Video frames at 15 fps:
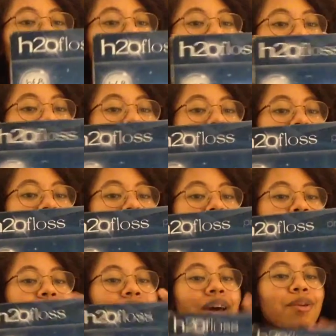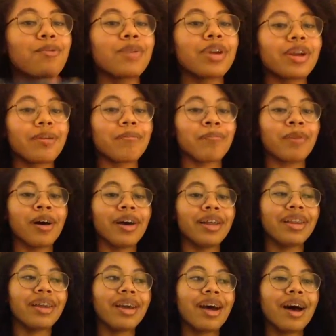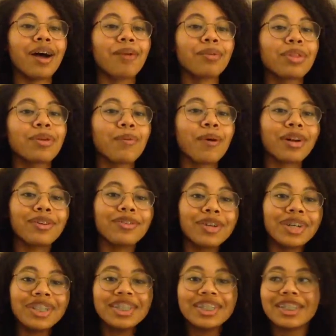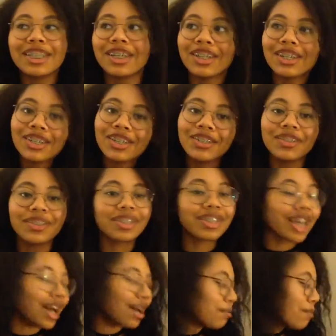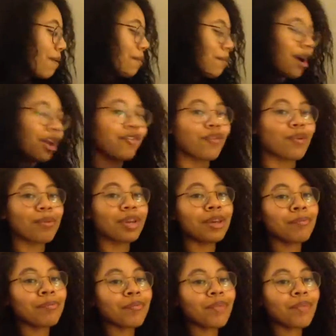I don't know, it's kind of weird, but I really wanted one, so yeah, my mom got it for me.